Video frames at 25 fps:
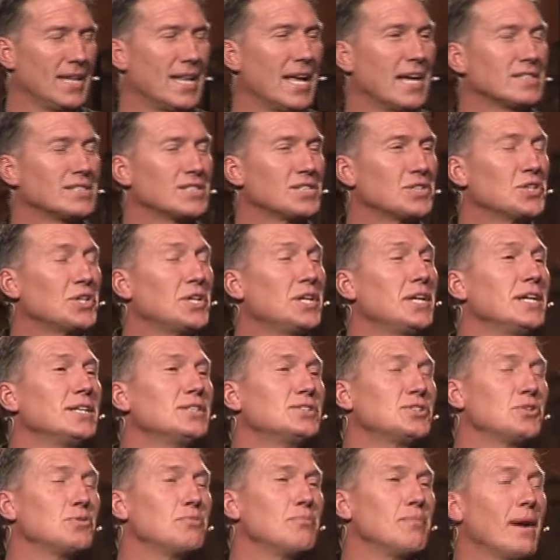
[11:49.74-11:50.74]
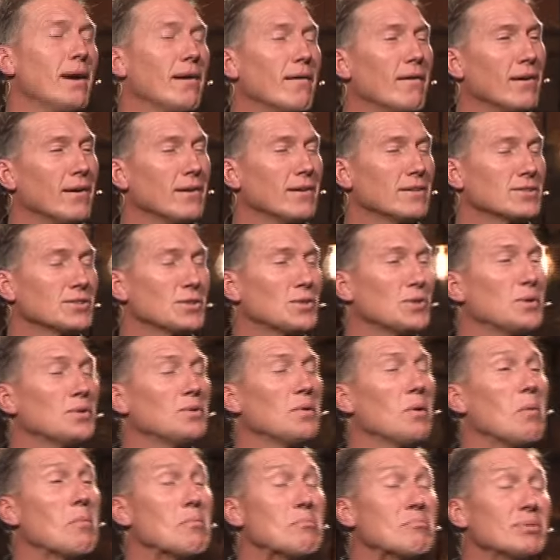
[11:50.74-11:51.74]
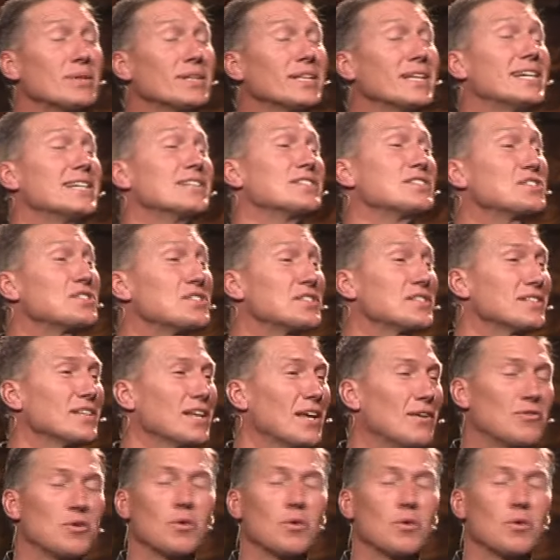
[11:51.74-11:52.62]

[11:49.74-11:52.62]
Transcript: And that's the key to marital bliss.